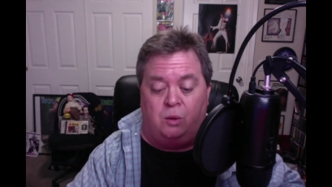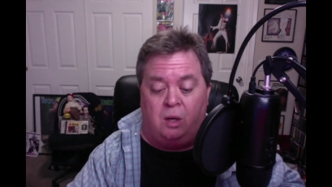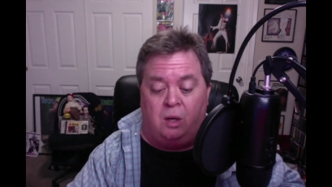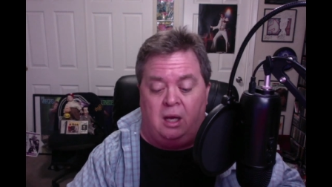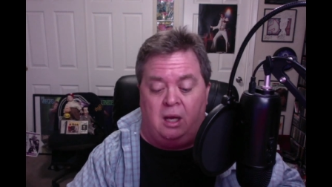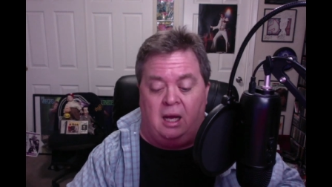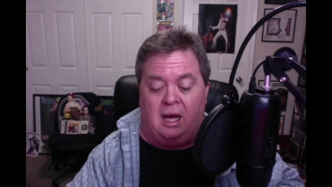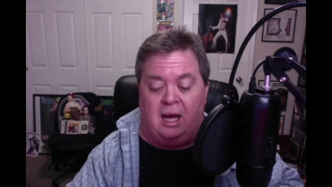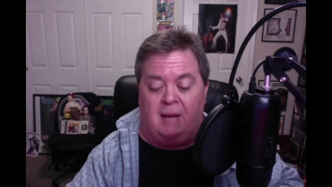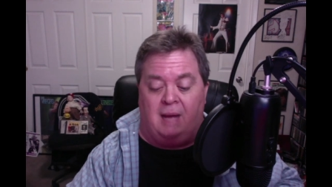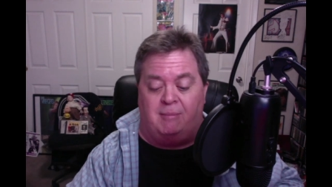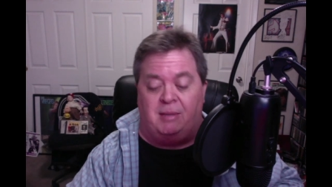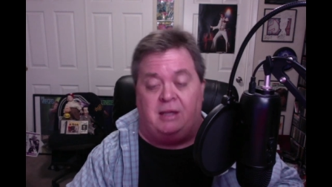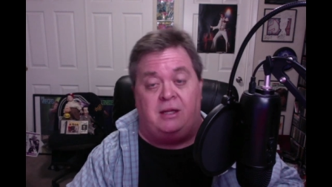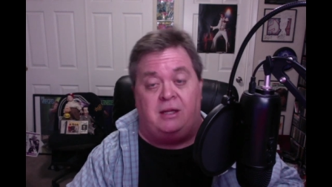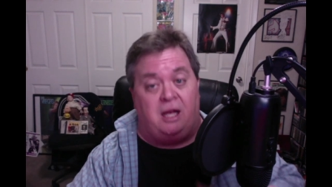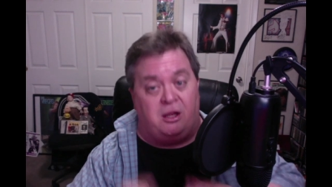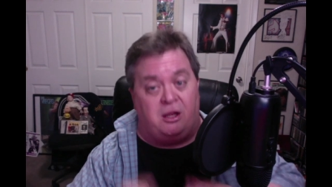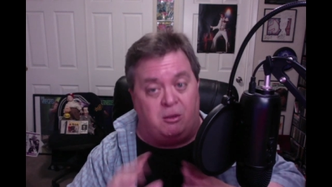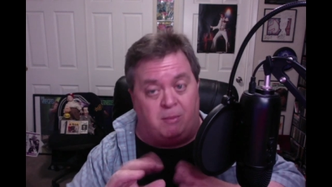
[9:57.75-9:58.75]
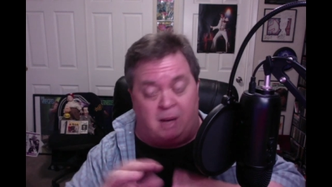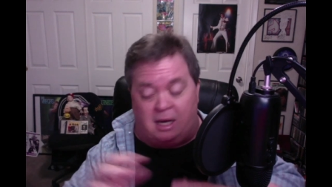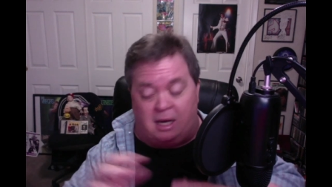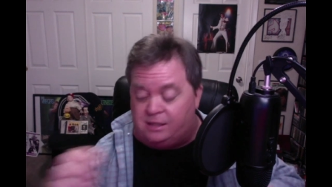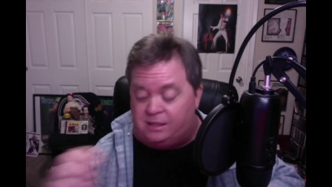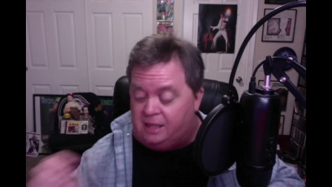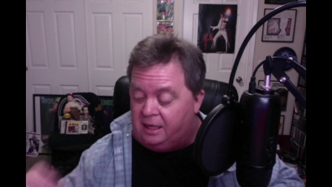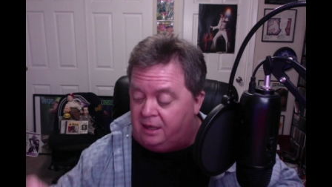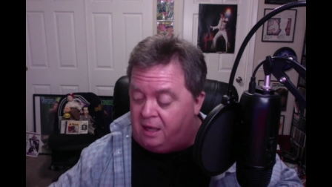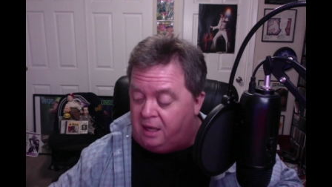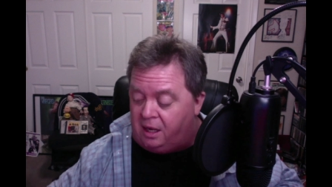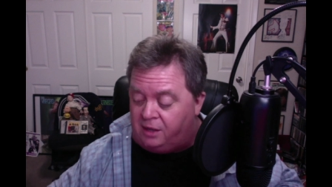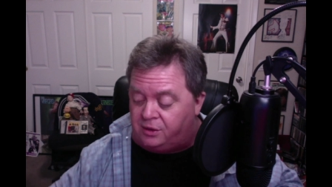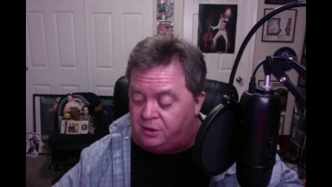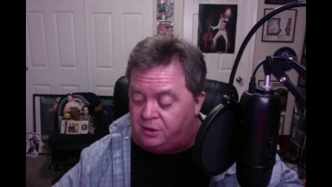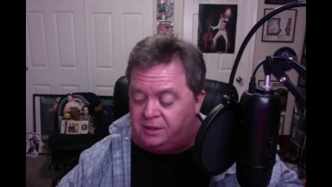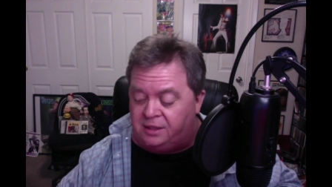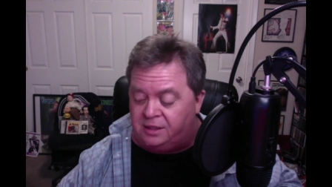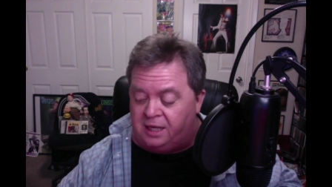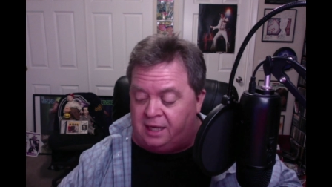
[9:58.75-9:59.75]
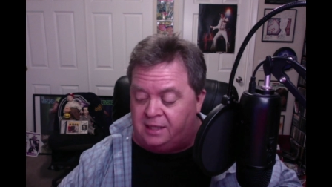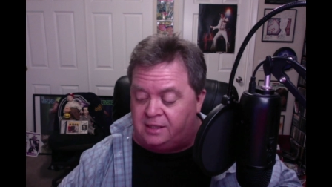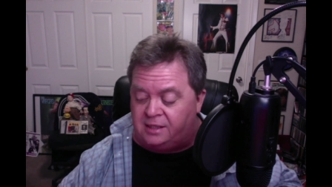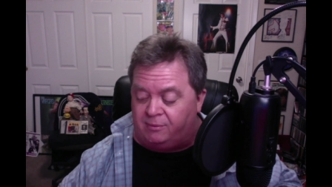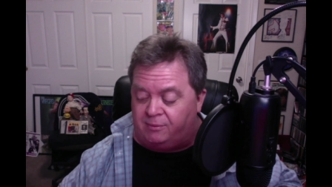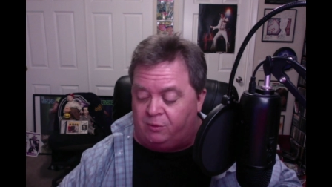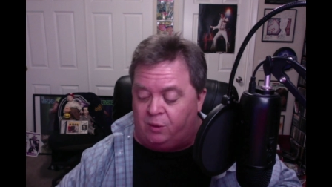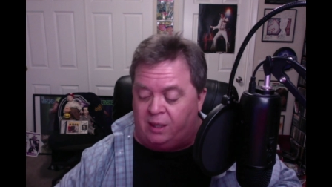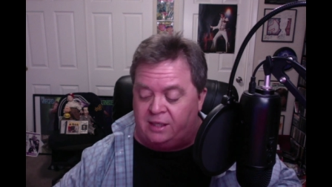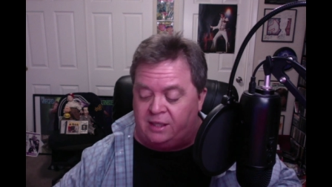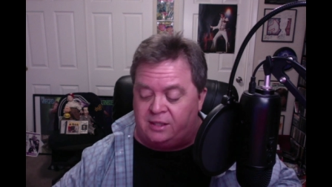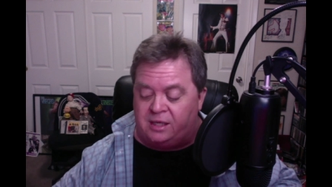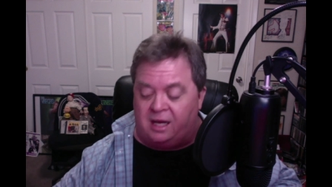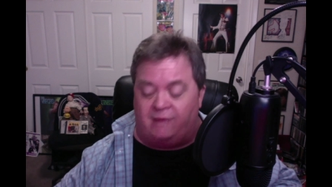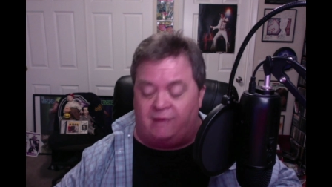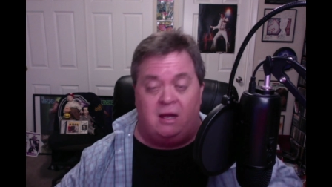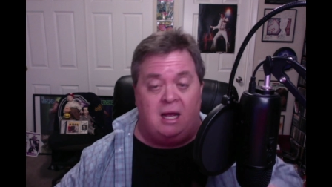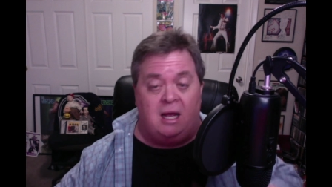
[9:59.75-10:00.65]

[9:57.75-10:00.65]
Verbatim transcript: Uh, but the other box set also contains some great stuff.